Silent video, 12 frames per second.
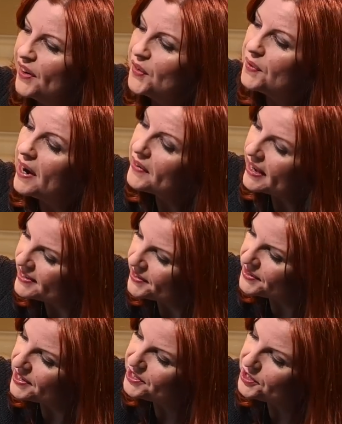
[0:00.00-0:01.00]
Oh, okay, so
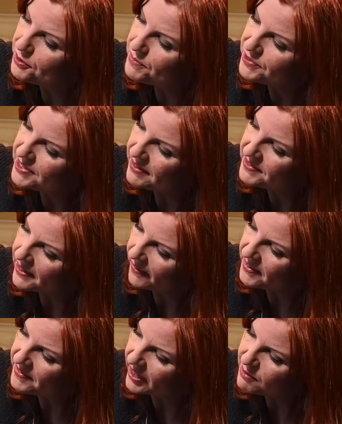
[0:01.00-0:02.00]
the 2 motifs on
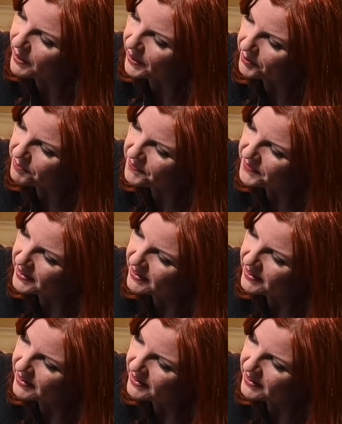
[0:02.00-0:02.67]
the very bottom.